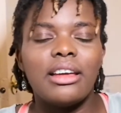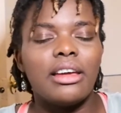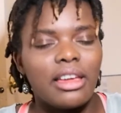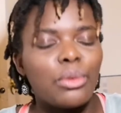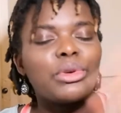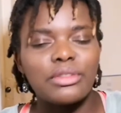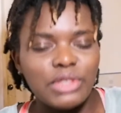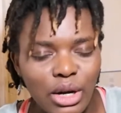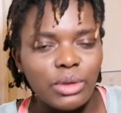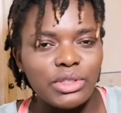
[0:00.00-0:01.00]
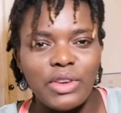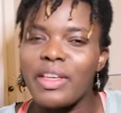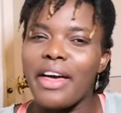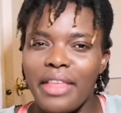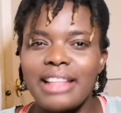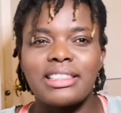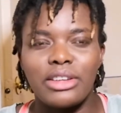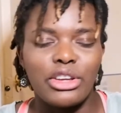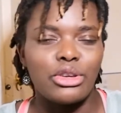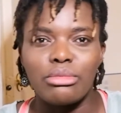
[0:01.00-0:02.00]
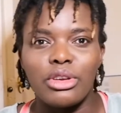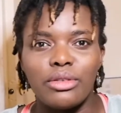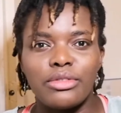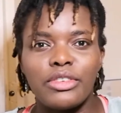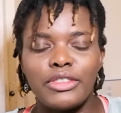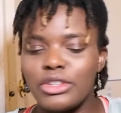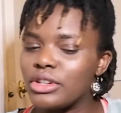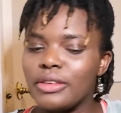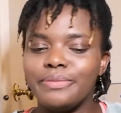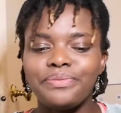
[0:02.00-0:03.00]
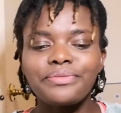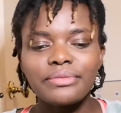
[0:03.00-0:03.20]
he would have told you that that's not a good move to do.